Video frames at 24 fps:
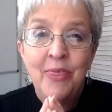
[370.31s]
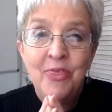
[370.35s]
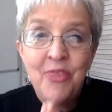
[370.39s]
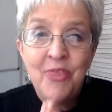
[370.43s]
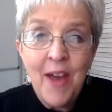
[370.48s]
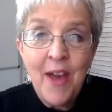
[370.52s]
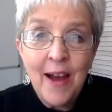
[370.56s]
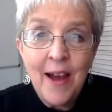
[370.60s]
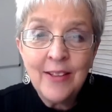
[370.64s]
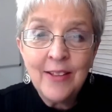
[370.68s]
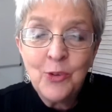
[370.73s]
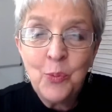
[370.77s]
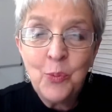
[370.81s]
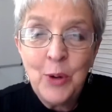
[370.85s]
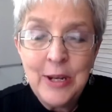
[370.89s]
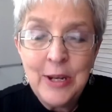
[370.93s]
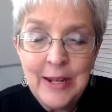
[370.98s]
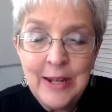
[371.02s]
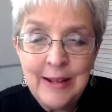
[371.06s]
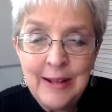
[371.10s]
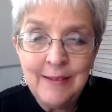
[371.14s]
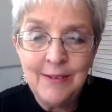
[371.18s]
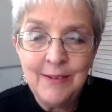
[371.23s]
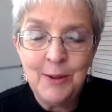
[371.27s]
That's what
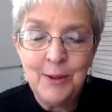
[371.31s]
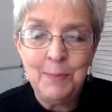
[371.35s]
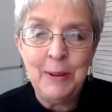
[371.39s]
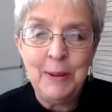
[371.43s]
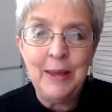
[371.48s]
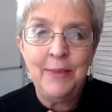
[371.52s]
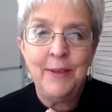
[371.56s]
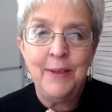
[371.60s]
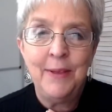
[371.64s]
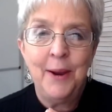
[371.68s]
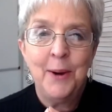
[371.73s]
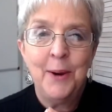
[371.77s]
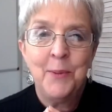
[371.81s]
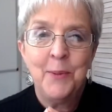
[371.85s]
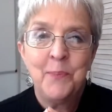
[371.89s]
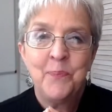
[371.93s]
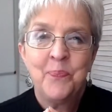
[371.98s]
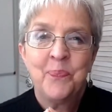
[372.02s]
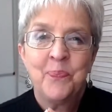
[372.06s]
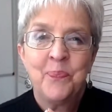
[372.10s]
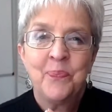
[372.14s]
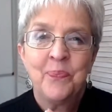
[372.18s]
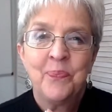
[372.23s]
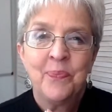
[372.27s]
needs to be there.
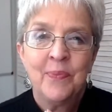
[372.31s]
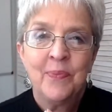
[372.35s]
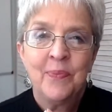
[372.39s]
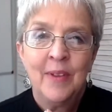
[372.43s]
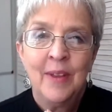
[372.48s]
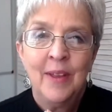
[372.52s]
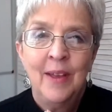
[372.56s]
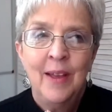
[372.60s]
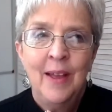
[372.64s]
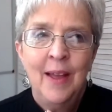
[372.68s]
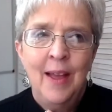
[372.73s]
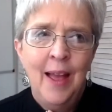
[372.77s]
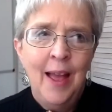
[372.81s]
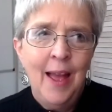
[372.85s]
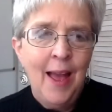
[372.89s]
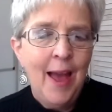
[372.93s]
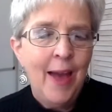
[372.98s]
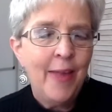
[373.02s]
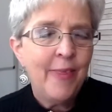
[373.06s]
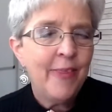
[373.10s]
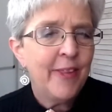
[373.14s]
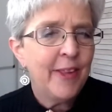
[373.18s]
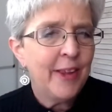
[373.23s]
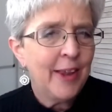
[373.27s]

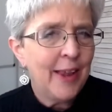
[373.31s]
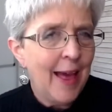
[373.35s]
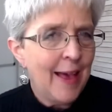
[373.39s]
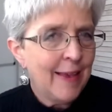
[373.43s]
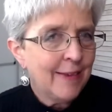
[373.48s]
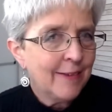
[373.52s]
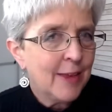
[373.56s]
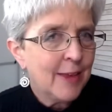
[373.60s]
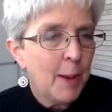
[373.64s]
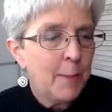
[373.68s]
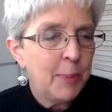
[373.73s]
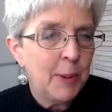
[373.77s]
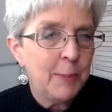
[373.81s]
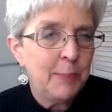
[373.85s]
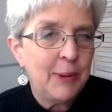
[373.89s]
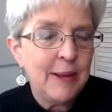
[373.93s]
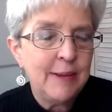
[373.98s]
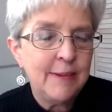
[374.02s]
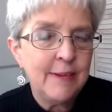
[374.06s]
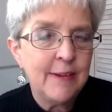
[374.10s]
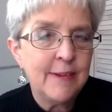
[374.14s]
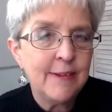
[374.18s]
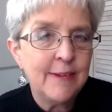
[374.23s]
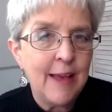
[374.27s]
And the last couple of
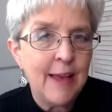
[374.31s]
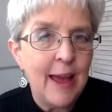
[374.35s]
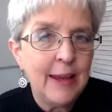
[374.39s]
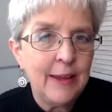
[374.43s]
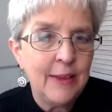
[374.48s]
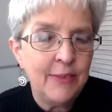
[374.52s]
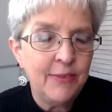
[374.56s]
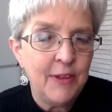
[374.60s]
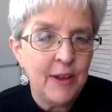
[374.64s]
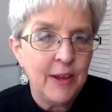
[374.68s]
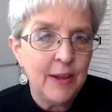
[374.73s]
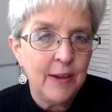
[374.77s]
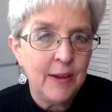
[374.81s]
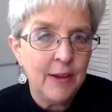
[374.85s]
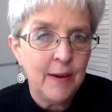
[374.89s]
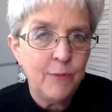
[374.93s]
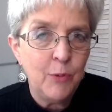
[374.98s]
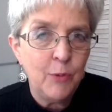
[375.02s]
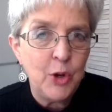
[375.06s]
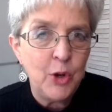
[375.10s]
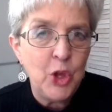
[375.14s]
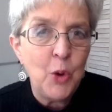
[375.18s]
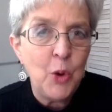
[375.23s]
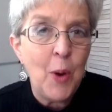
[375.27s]
places I can think of
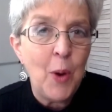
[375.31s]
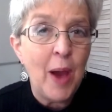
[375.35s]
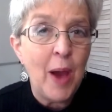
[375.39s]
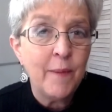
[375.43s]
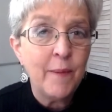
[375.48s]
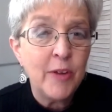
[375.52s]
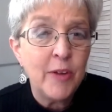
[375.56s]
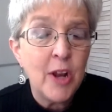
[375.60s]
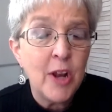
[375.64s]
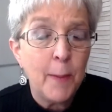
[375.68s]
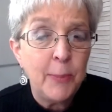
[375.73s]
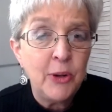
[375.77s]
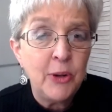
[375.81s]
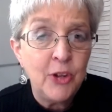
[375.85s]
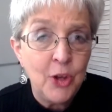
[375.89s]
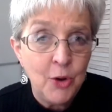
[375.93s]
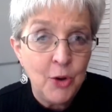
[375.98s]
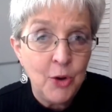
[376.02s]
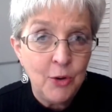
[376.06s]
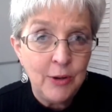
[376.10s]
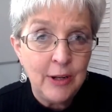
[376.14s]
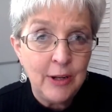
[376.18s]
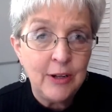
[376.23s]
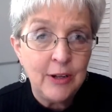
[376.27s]
where you have an
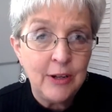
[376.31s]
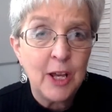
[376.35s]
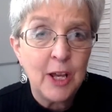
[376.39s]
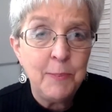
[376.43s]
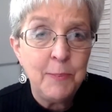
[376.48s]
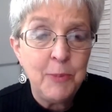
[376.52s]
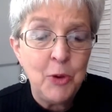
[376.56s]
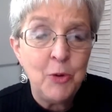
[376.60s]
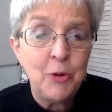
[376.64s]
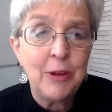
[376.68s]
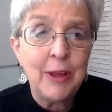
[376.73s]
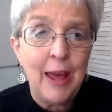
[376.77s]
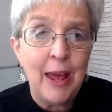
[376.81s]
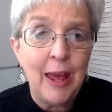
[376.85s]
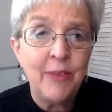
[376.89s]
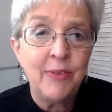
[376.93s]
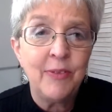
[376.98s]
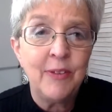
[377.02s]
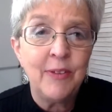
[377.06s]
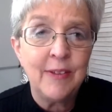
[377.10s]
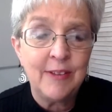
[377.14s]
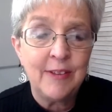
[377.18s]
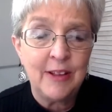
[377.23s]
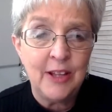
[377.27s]
opportunity to communicate
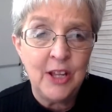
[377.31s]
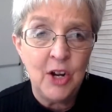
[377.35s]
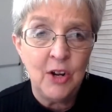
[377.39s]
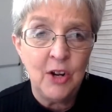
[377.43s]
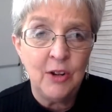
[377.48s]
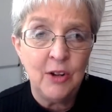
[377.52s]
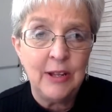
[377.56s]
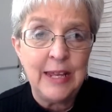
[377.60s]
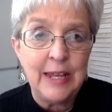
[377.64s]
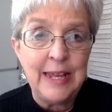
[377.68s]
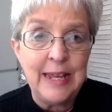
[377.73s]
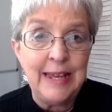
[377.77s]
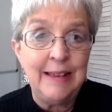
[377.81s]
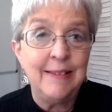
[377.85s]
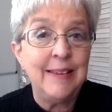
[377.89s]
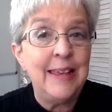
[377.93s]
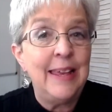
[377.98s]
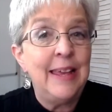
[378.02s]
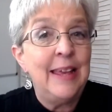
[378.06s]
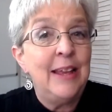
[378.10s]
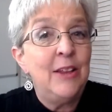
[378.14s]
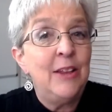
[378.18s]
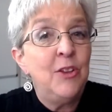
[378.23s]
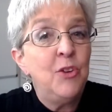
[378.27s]
this clearly is
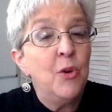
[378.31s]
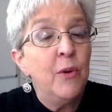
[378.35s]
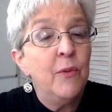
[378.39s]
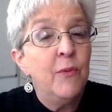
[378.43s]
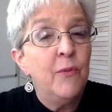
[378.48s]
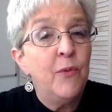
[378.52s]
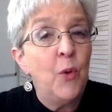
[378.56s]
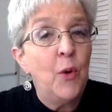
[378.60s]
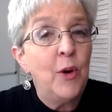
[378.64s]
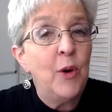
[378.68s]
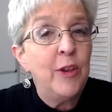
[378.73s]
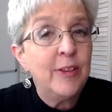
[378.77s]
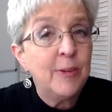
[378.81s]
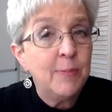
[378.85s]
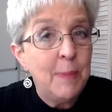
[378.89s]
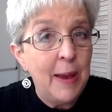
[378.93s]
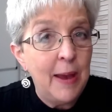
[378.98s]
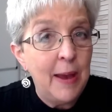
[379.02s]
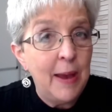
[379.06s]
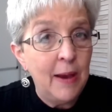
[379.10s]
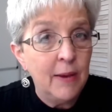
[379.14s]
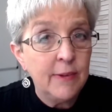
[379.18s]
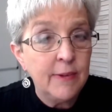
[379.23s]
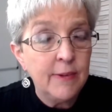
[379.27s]
in your
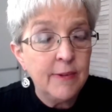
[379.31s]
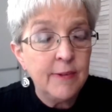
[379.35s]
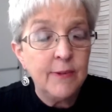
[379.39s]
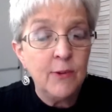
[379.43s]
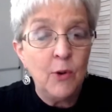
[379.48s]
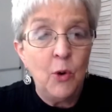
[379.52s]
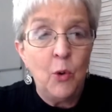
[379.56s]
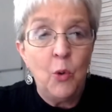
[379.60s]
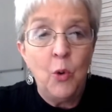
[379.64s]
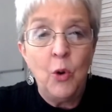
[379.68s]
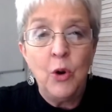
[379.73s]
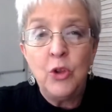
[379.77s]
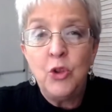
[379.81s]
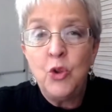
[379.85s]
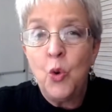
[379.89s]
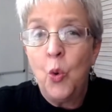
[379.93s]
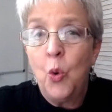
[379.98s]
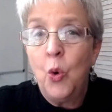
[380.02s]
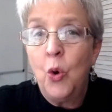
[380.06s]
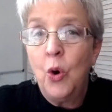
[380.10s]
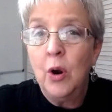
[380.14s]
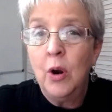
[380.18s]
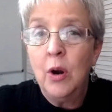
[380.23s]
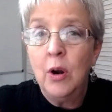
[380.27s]
voicemails or
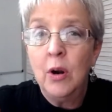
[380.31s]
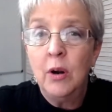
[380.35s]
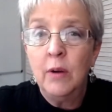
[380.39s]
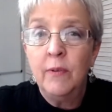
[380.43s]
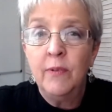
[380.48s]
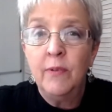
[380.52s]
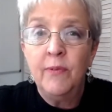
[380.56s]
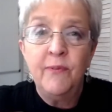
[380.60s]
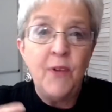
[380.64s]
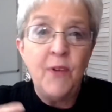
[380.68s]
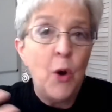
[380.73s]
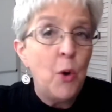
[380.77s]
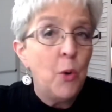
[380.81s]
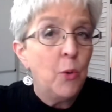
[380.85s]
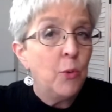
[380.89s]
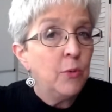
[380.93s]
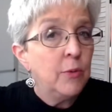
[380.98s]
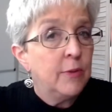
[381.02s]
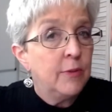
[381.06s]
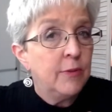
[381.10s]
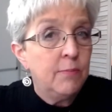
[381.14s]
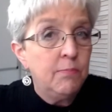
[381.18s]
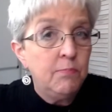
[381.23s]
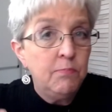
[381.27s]
your
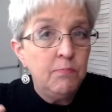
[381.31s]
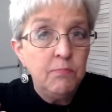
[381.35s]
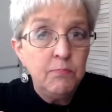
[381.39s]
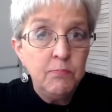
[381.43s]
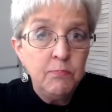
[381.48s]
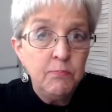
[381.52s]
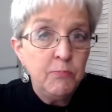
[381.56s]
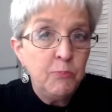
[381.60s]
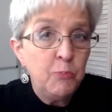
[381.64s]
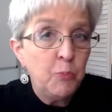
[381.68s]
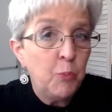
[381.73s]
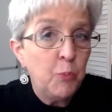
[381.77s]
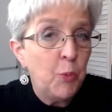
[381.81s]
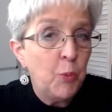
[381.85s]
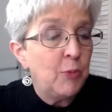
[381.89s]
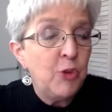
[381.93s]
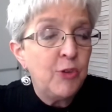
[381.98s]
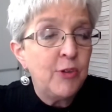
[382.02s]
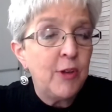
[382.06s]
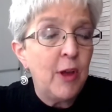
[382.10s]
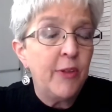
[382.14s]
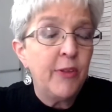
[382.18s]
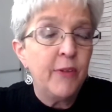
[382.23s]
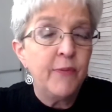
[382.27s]
phone, what
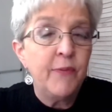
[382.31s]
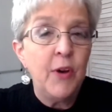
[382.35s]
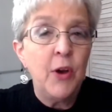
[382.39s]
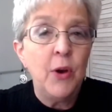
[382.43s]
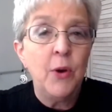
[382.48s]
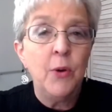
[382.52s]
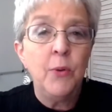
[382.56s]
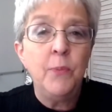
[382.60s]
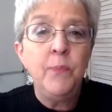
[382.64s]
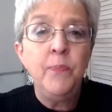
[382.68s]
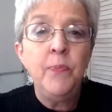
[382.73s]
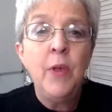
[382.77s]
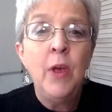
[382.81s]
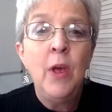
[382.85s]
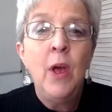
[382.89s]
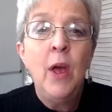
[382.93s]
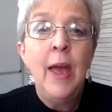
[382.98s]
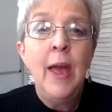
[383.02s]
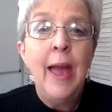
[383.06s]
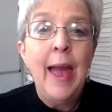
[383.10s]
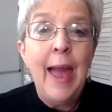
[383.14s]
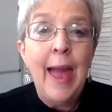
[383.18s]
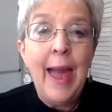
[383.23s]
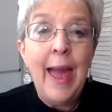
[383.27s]
you say on the phone,
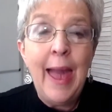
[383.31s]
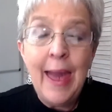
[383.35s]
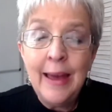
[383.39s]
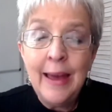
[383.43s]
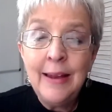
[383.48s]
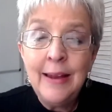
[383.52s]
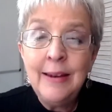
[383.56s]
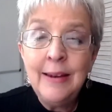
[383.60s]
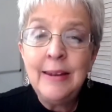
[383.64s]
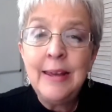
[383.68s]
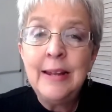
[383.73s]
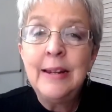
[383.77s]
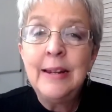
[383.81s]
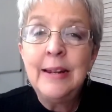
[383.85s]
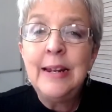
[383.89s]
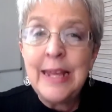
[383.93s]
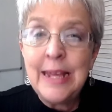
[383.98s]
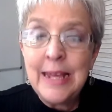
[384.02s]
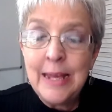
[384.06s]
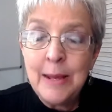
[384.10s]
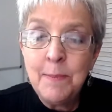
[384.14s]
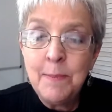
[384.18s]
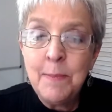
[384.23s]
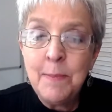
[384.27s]
and in an
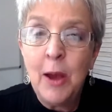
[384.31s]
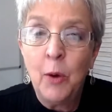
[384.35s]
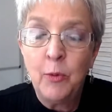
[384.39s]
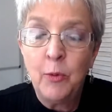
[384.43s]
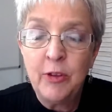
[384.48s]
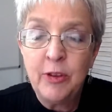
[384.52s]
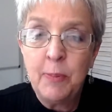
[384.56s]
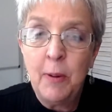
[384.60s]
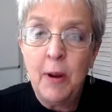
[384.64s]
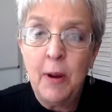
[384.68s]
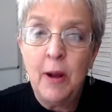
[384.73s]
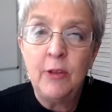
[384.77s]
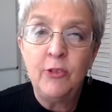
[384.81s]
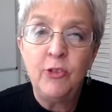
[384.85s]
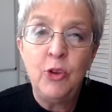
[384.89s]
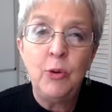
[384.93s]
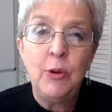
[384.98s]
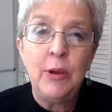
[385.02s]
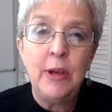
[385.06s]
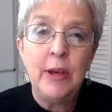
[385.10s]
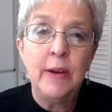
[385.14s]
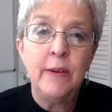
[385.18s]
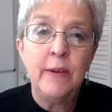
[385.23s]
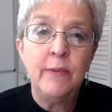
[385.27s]
email response
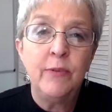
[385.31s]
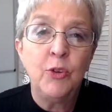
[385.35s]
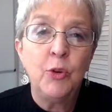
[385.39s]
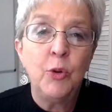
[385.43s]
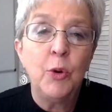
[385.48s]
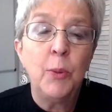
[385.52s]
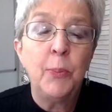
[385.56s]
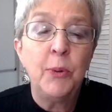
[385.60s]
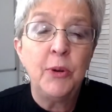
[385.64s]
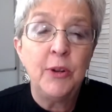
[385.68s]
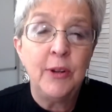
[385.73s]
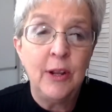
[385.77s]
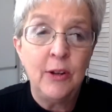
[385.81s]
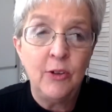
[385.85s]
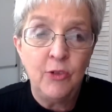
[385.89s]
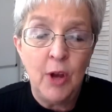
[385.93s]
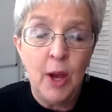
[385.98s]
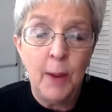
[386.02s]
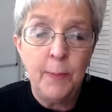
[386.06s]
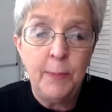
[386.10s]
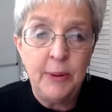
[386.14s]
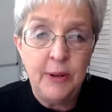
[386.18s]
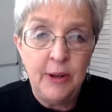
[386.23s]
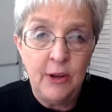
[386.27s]
you give to
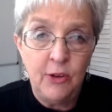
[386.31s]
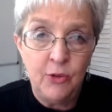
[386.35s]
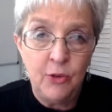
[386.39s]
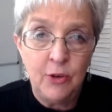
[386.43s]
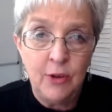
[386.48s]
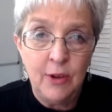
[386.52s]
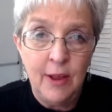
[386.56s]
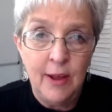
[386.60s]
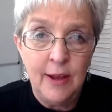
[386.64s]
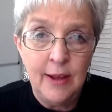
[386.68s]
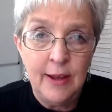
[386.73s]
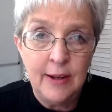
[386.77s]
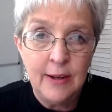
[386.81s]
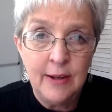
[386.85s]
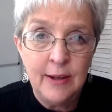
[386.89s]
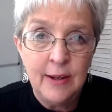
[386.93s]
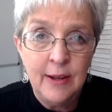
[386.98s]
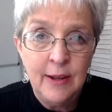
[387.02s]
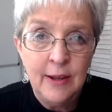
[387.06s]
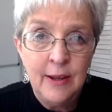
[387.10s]
a potential client.